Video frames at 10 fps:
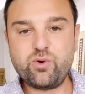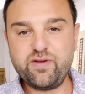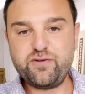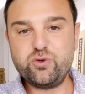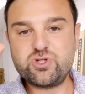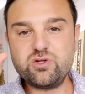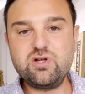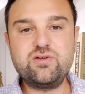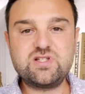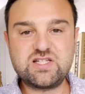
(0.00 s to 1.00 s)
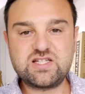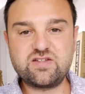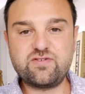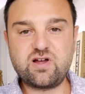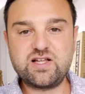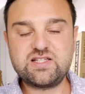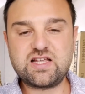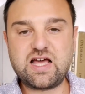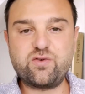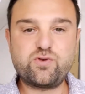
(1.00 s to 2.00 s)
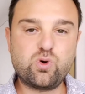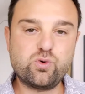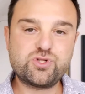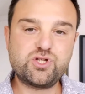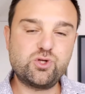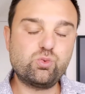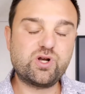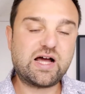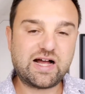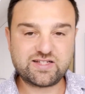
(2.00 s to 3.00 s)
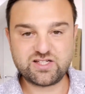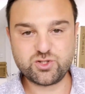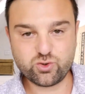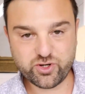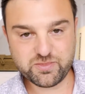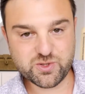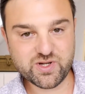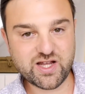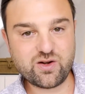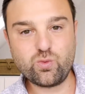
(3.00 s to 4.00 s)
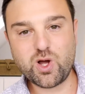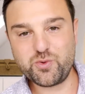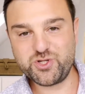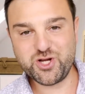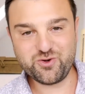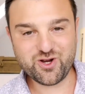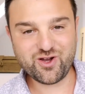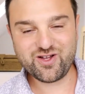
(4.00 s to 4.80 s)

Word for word: Now, if you do lose this device, and of course you want to access your crypto again, why would you